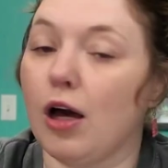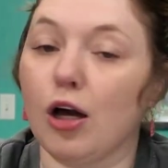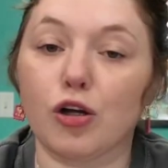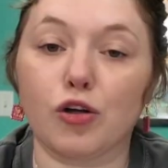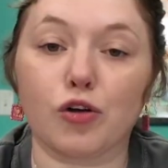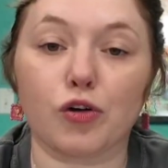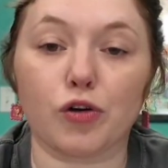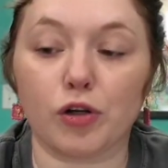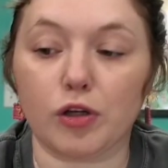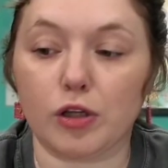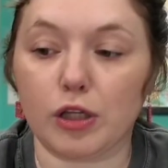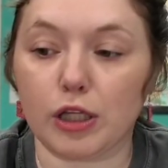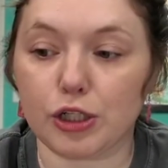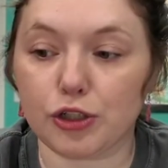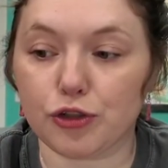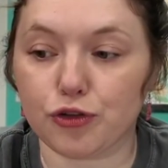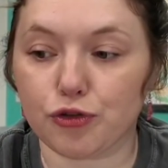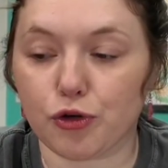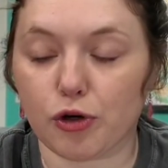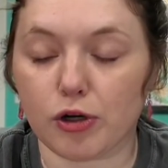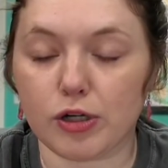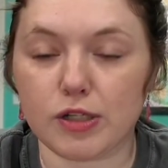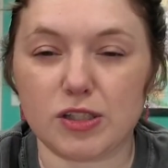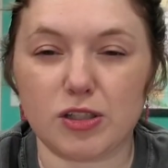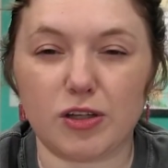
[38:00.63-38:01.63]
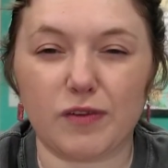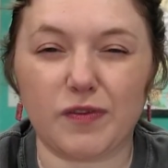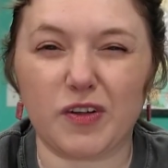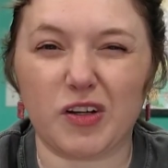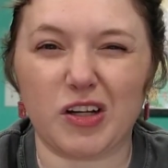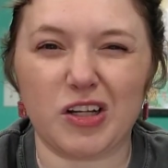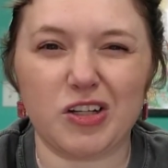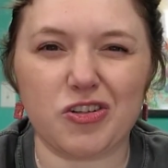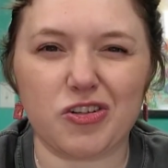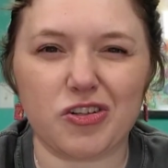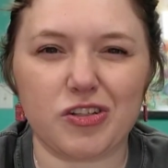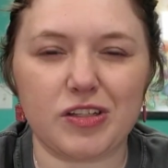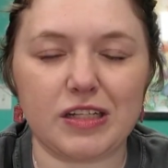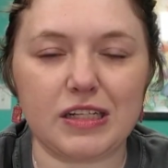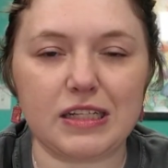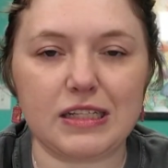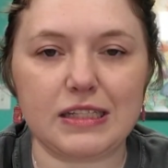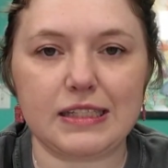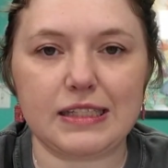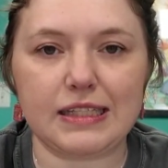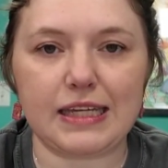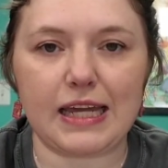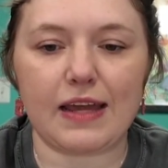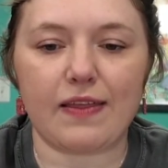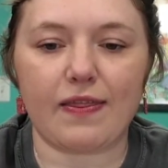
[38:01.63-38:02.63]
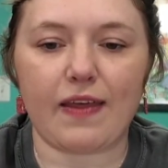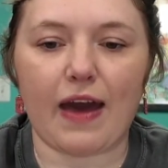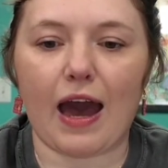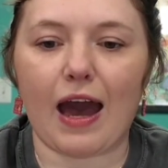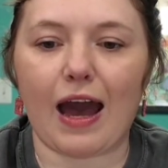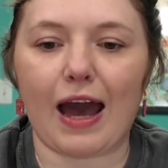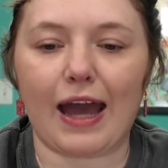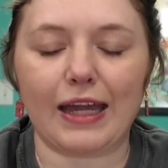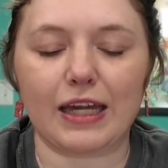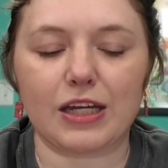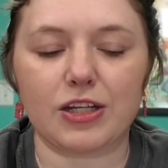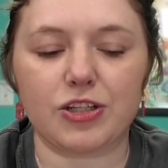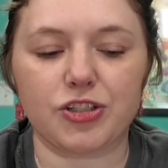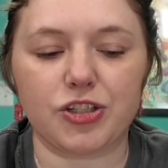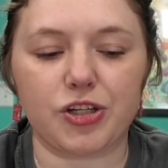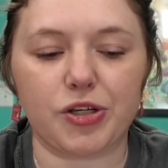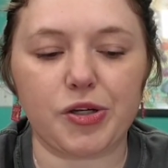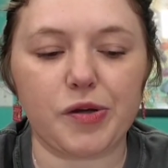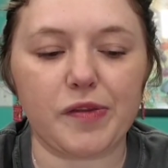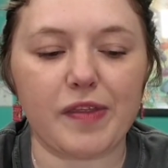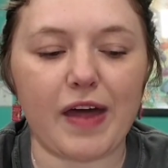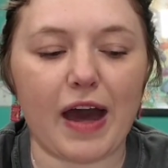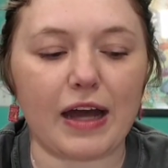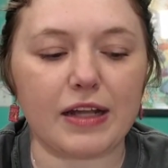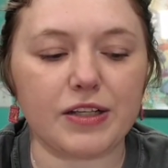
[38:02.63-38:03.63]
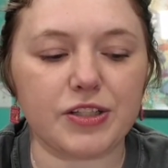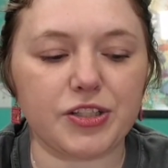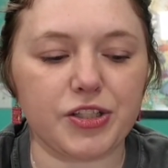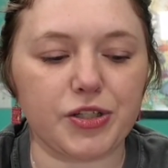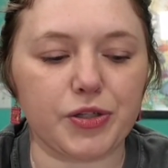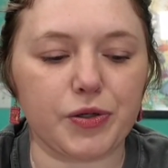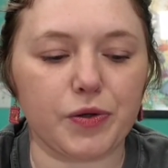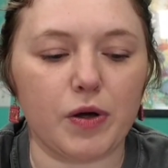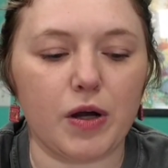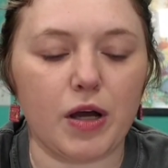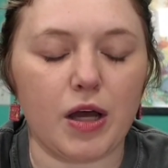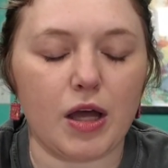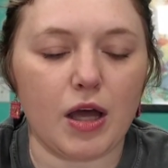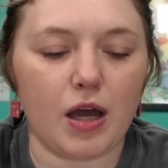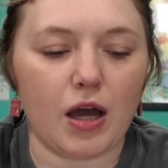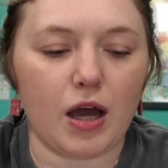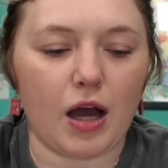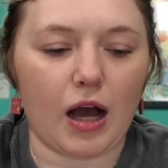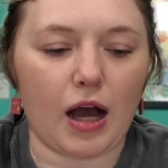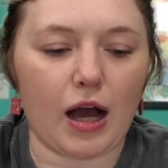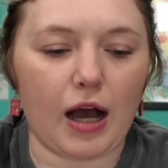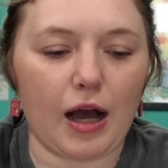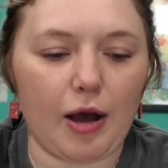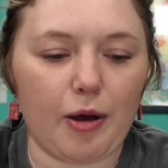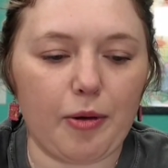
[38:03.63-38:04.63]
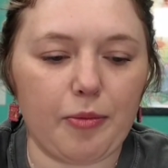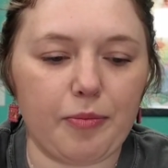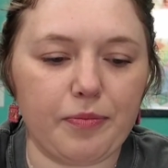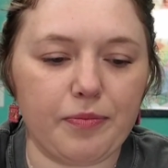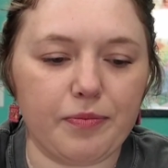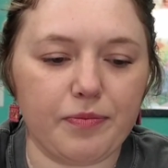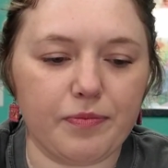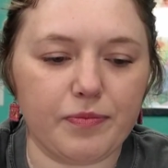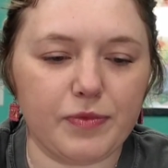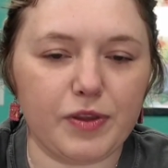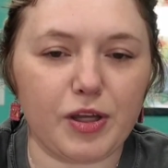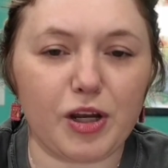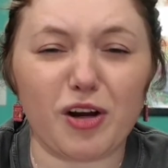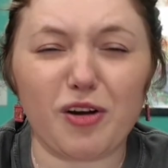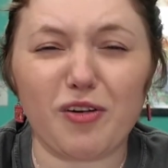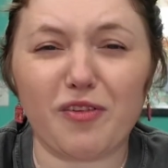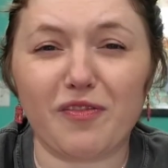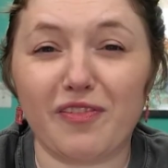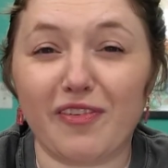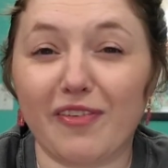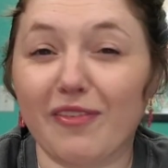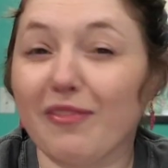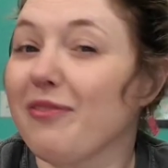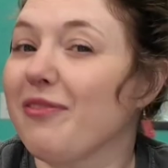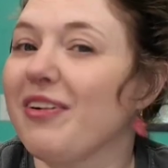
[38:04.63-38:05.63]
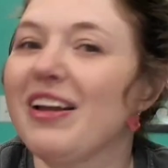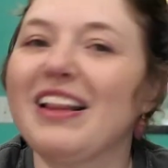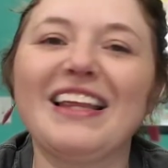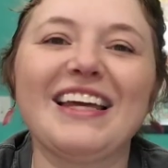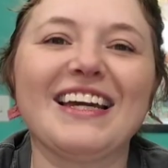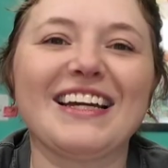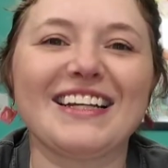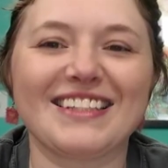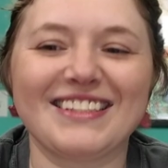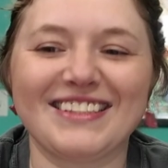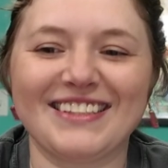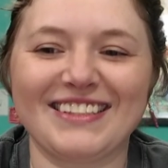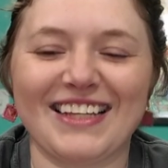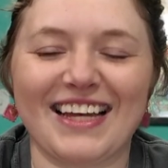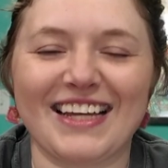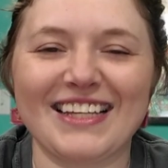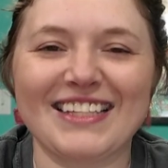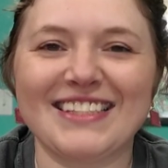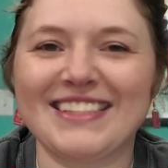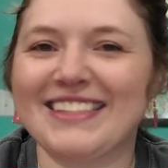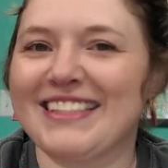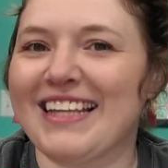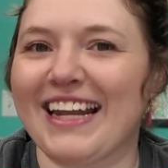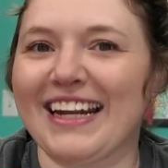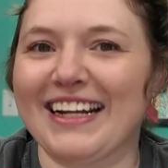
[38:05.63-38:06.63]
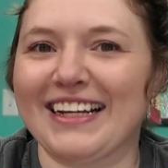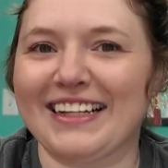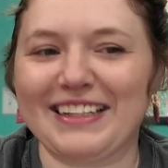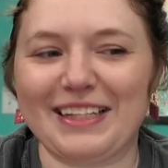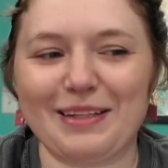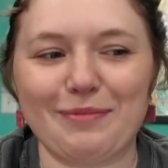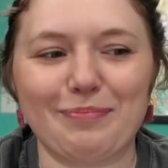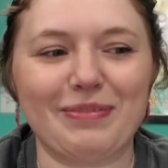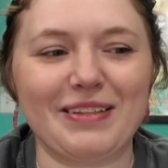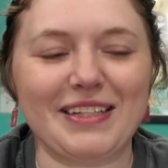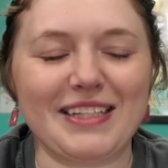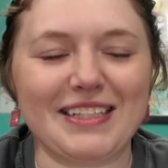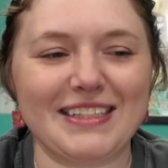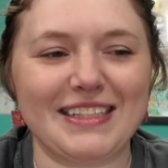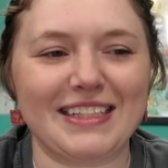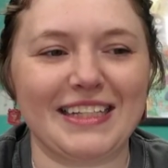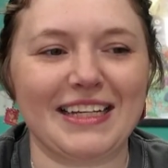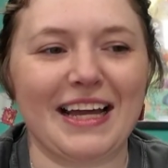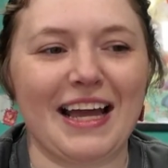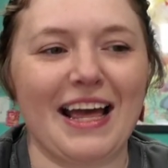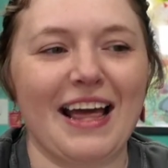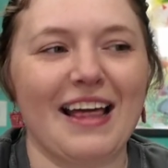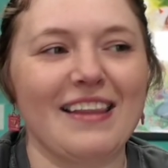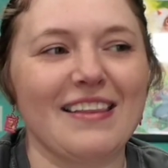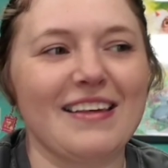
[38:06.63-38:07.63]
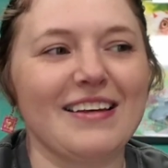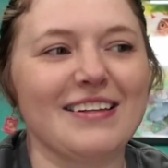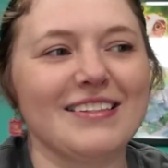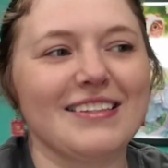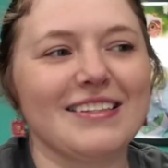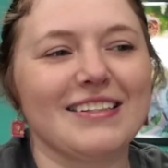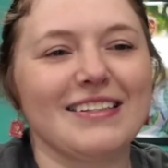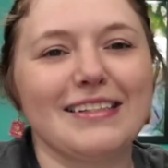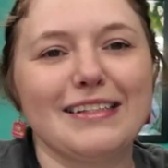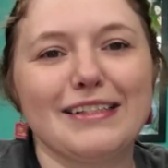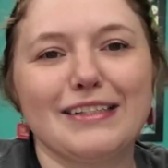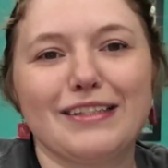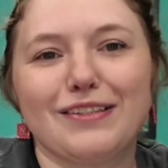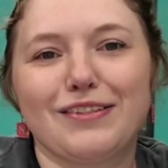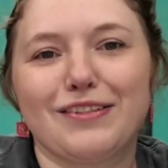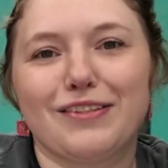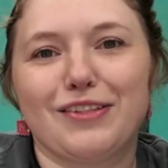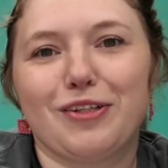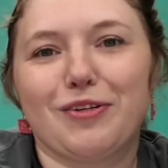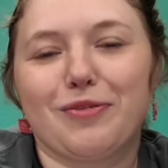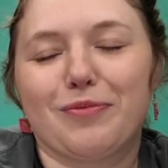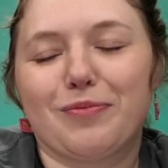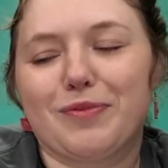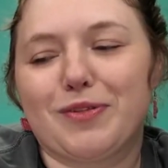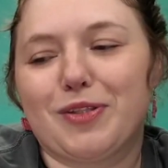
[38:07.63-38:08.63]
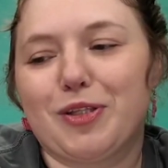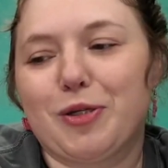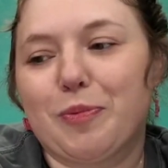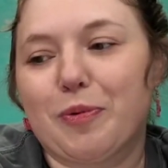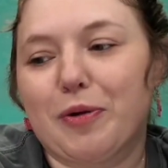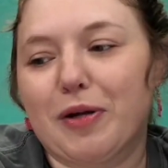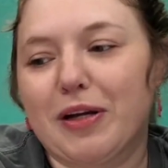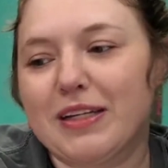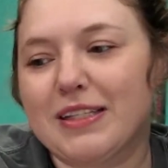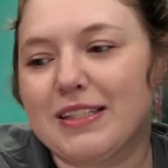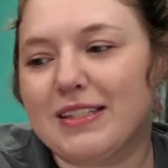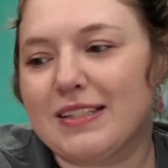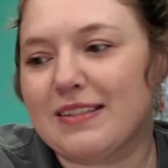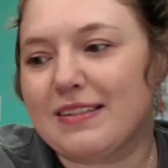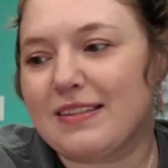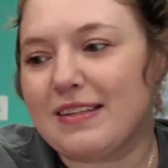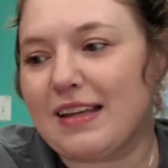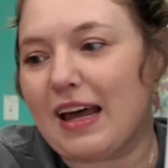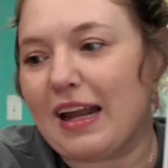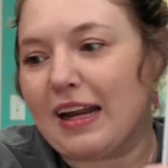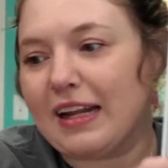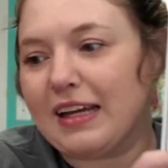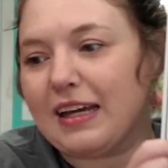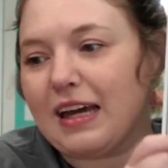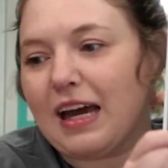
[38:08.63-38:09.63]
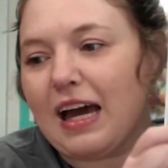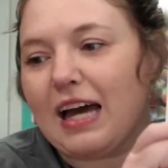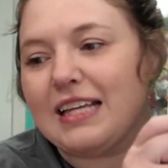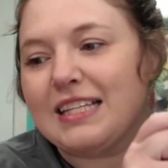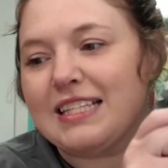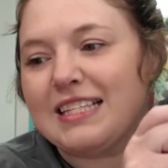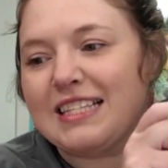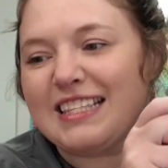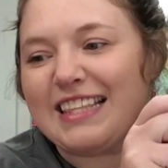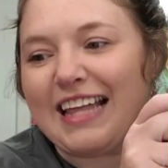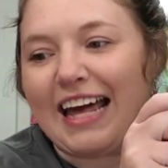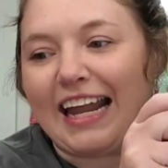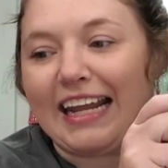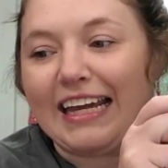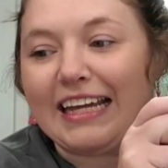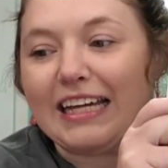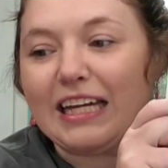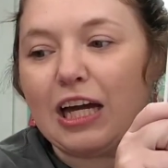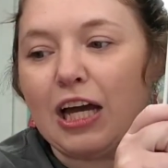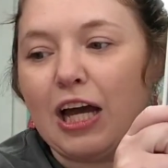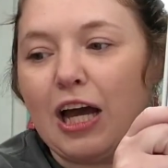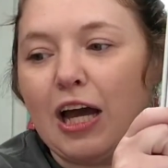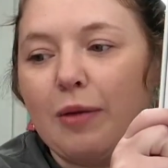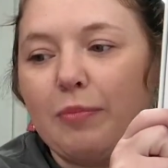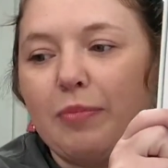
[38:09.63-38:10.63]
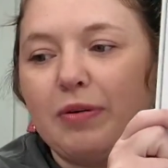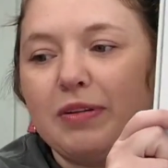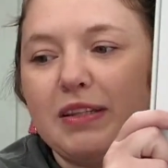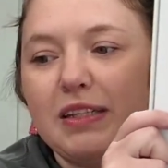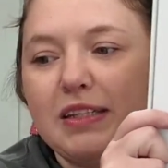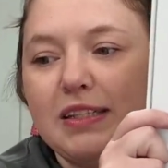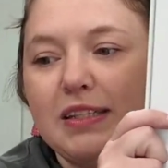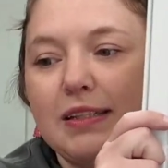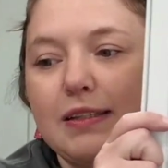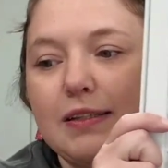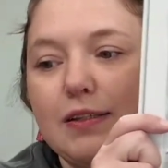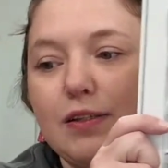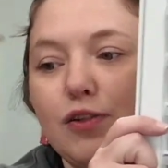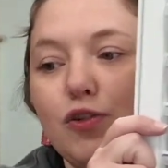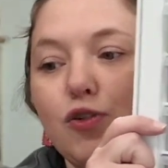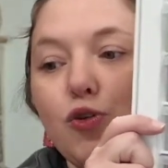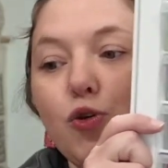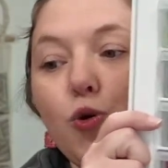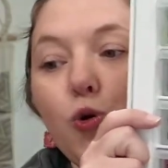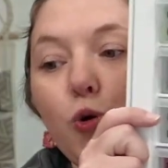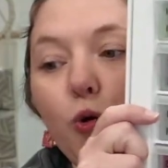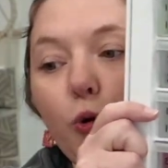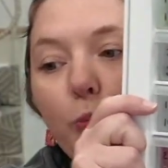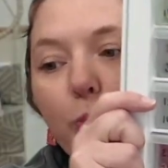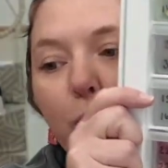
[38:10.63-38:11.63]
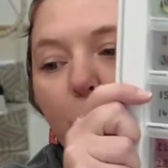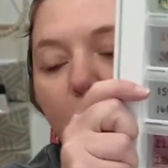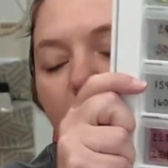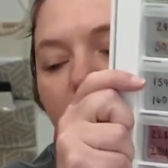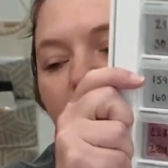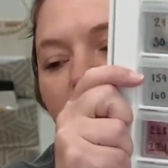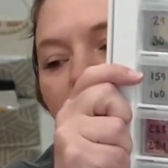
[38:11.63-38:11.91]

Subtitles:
acrylic drawers. So if you're interested in seeing that, I can show you that too. They're really aesthetically pleasing. This isn't super aesthetic, but this is super